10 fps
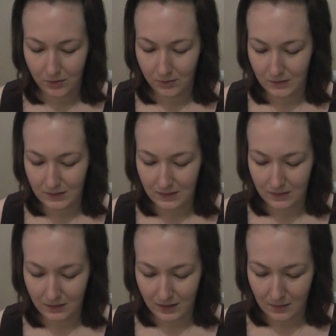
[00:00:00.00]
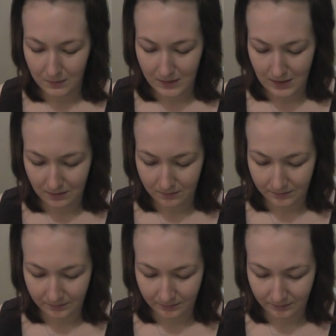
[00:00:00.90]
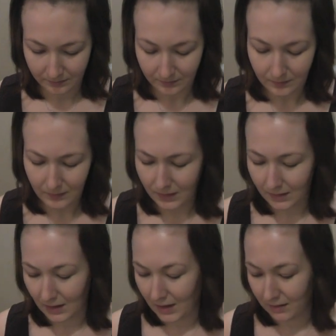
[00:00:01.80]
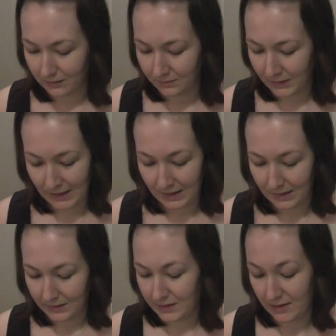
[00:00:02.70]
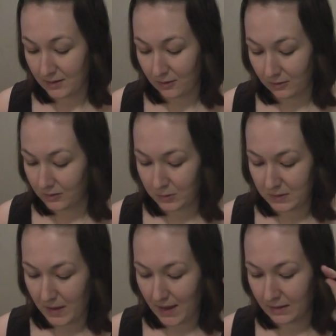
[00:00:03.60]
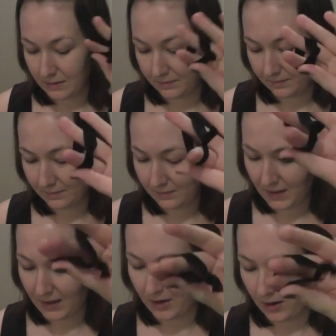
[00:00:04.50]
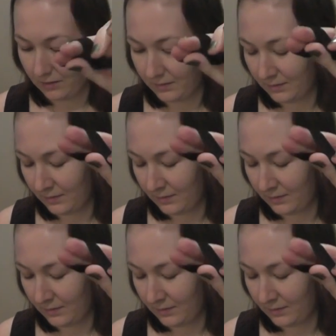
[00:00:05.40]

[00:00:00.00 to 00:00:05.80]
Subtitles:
Who's the company? Oh, it's just called Twist Band. There you go.